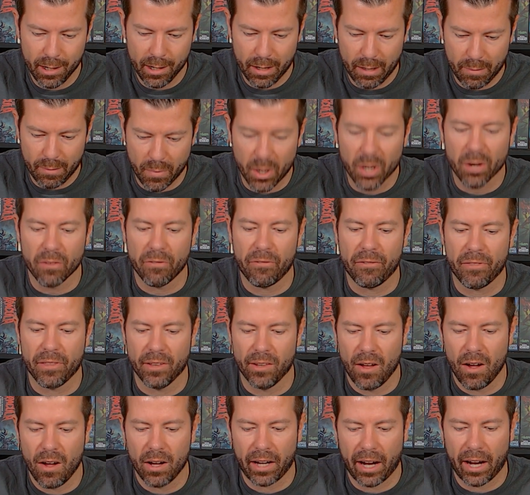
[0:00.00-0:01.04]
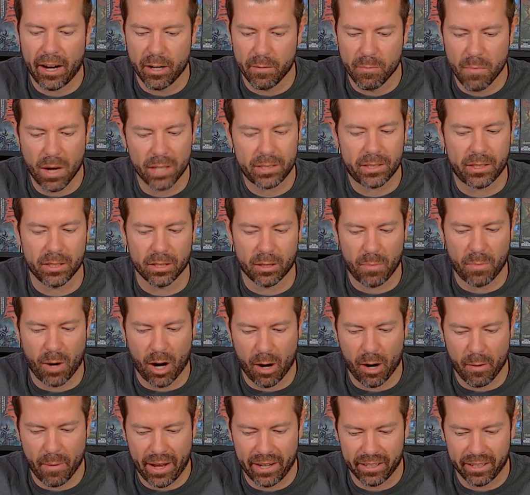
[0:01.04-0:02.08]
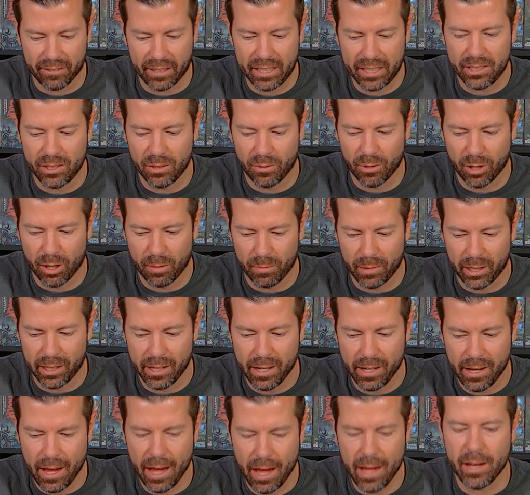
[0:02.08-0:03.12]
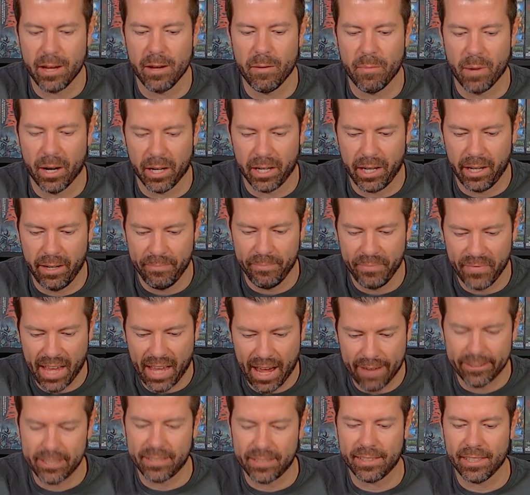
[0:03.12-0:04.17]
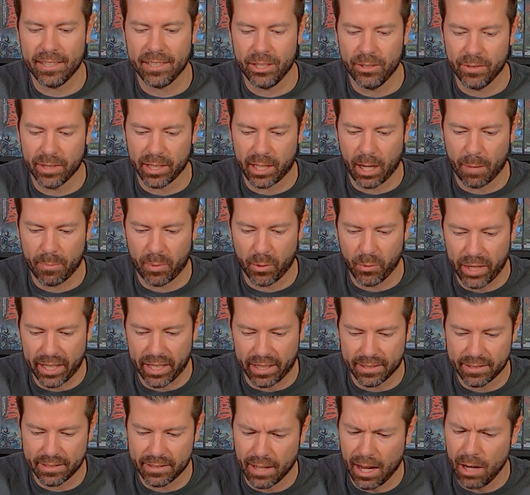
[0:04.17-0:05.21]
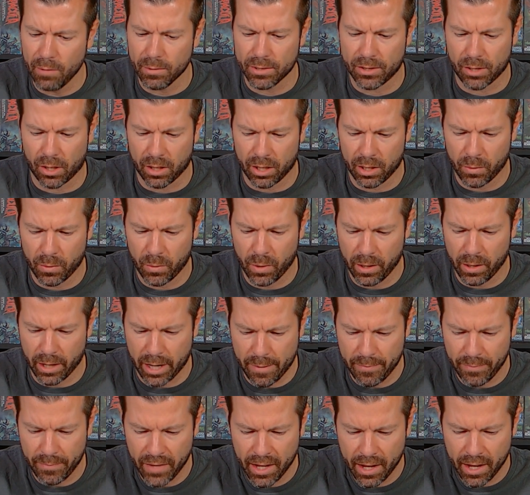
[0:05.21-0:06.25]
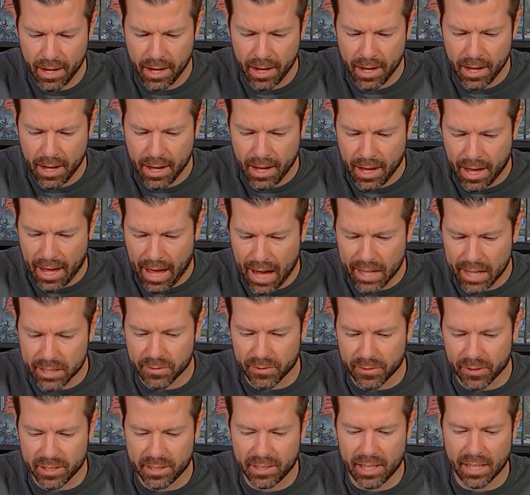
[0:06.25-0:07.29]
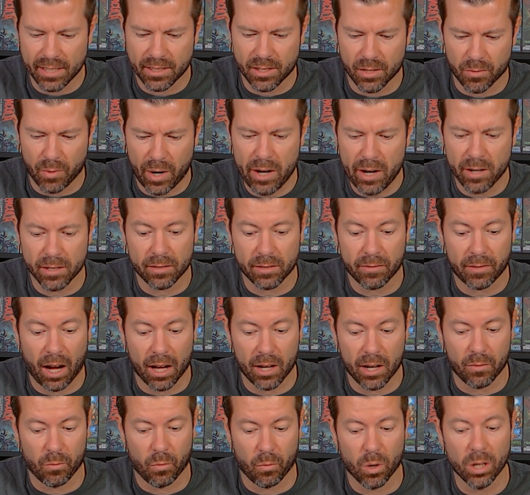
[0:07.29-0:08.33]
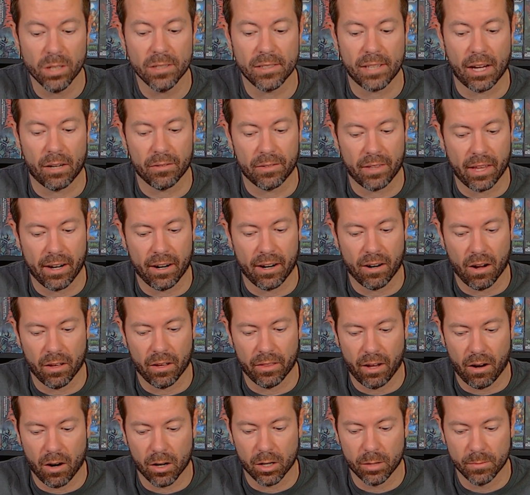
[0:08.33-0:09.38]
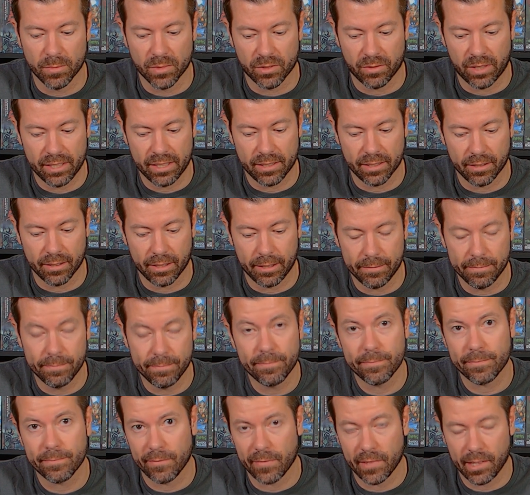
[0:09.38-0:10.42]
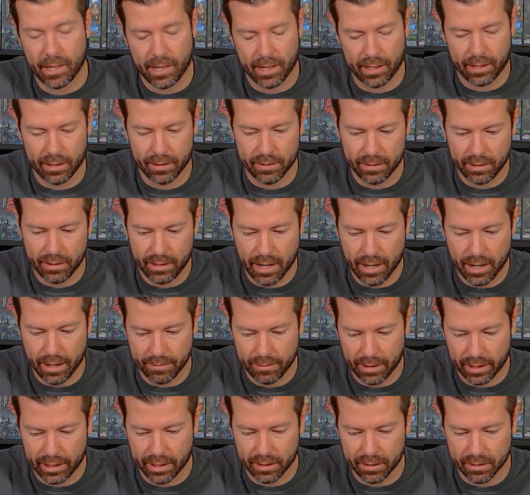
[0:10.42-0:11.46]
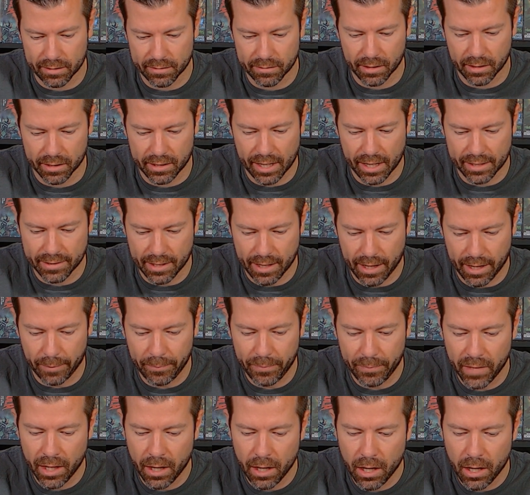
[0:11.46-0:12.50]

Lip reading: Murph, the long-haired, muscular barman, greets you warmly. Hey, buddy, haven't seen you in a couple weeks. I was starting to worry. Axford says the raiders have gotten worse out there on the arms recently. I can attest to that.